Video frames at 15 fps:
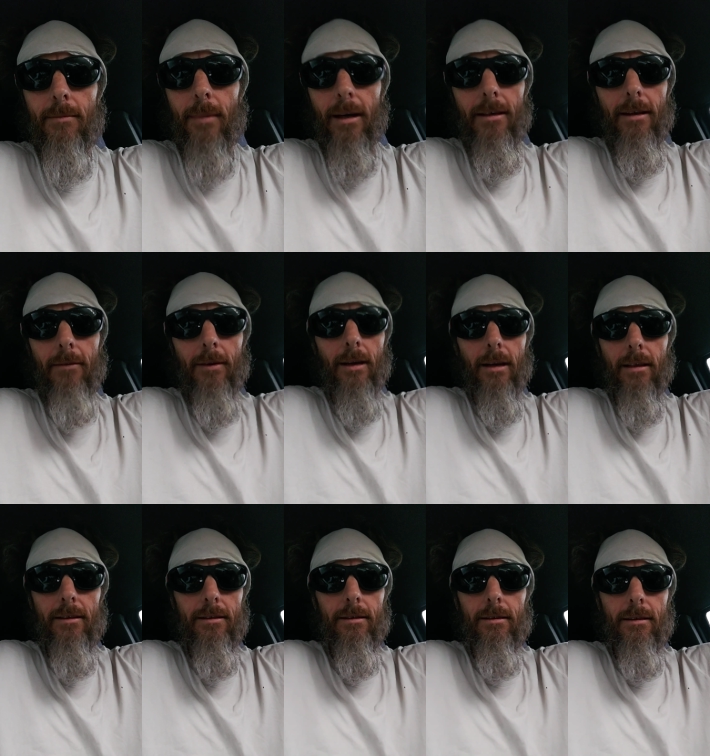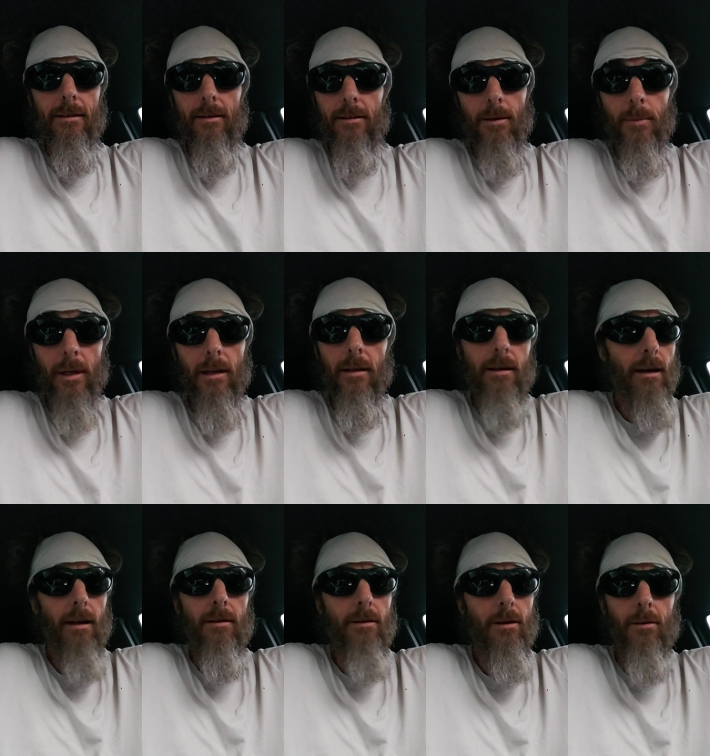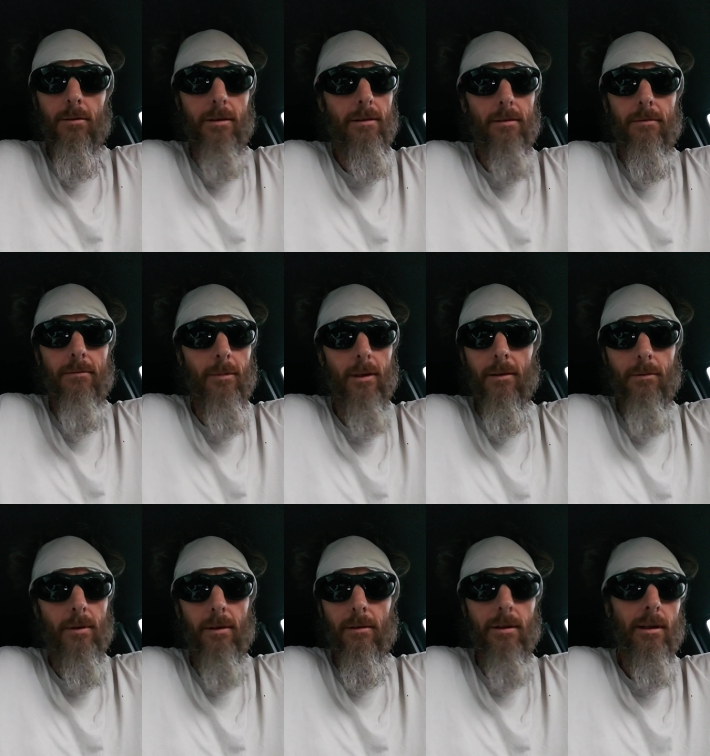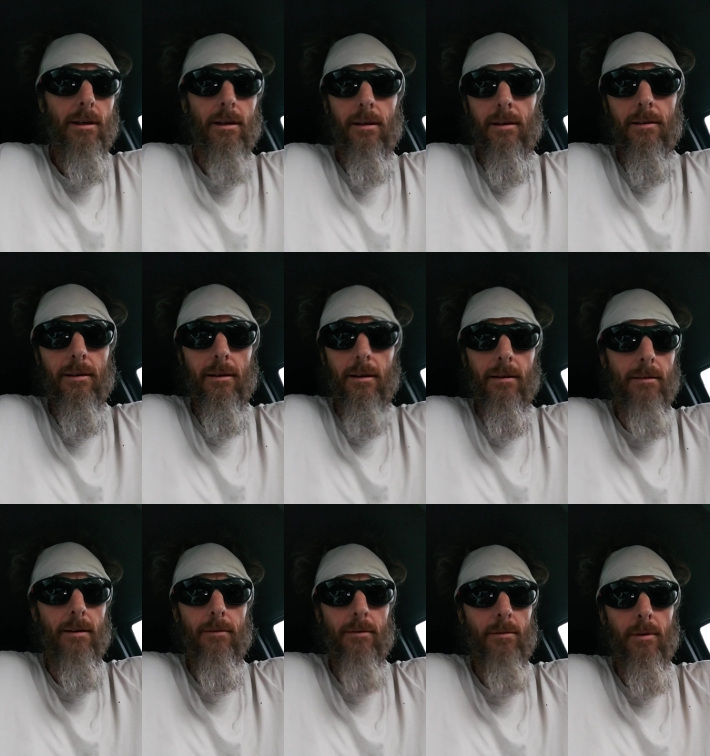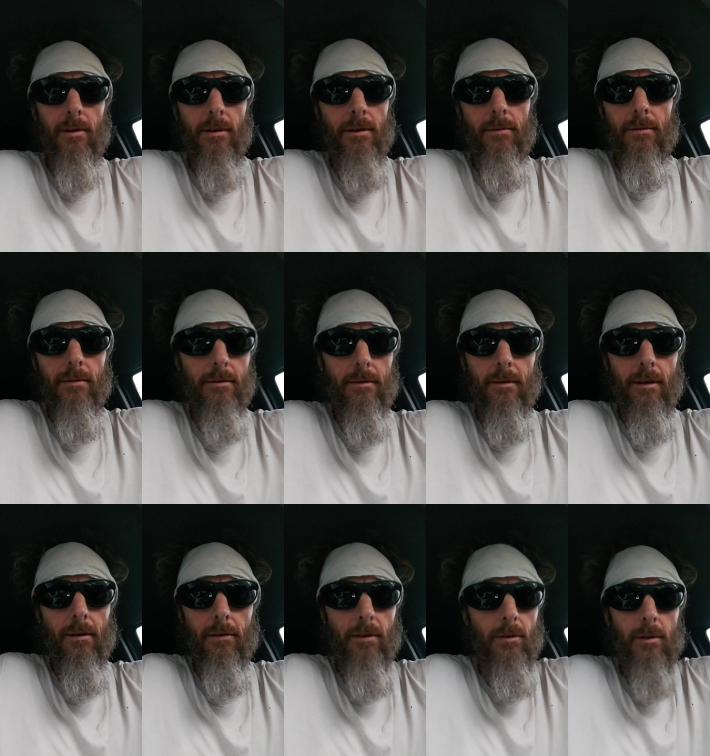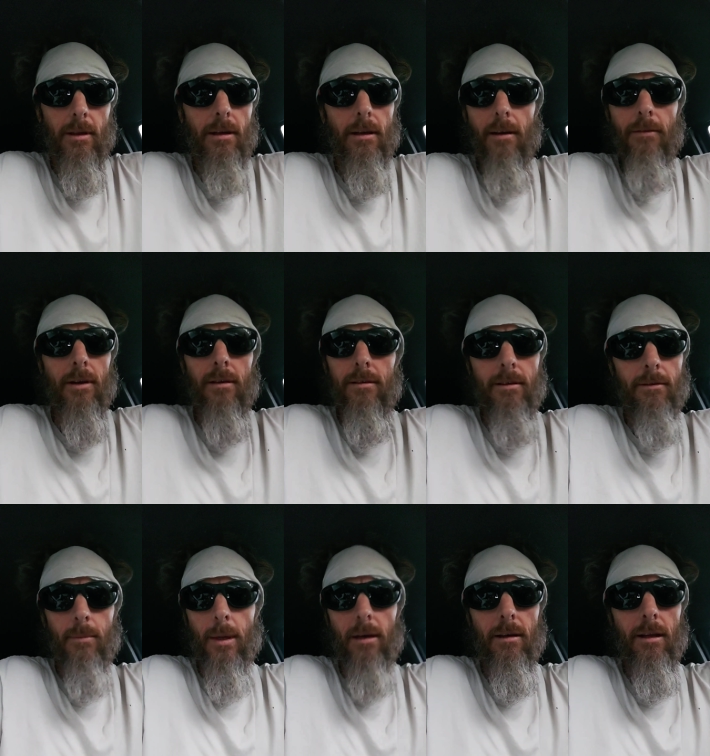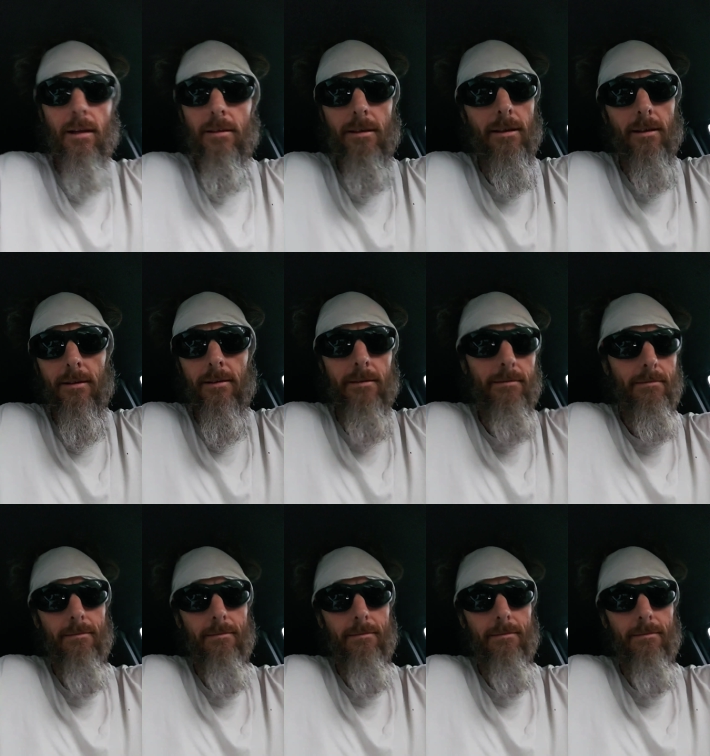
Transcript: My definition, eh, to me, I don't know, dude, but the real thing is, I never really, I don't even know what the definition of meditation is.